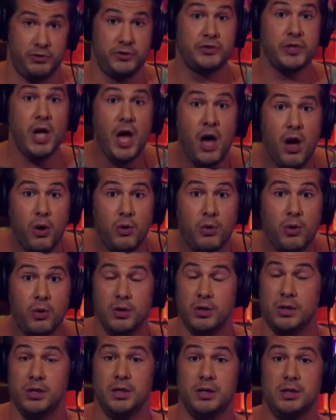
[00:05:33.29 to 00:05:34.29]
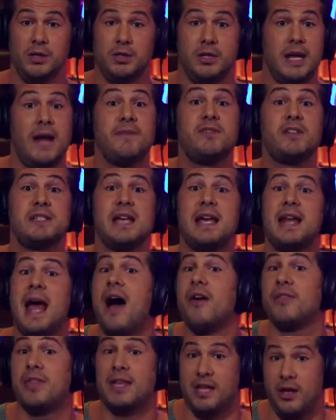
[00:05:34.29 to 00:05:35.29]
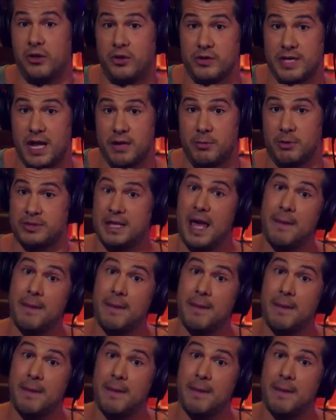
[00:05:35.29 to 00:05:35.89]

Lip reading: So you're going to have to decide how they kill those animals.